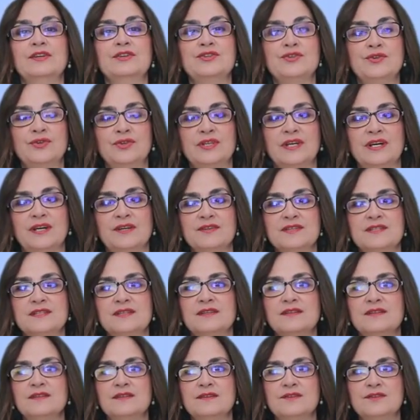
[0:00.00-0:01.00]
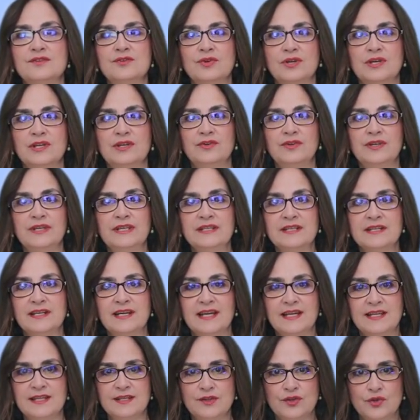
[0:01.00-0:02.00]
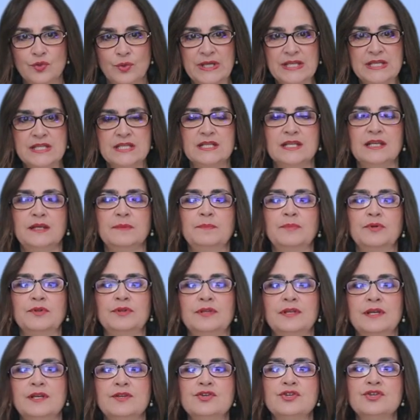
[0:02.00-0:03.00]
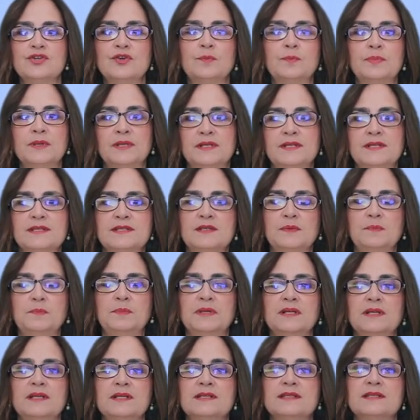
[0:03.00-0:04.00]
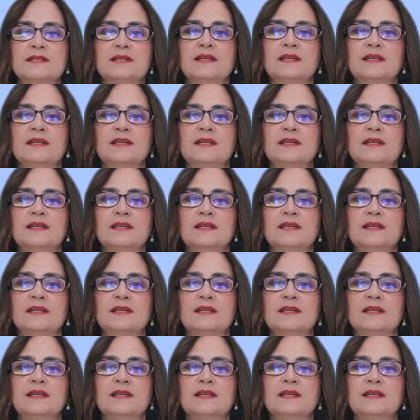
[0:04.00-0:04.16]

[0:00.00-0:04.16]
2,220 potential participants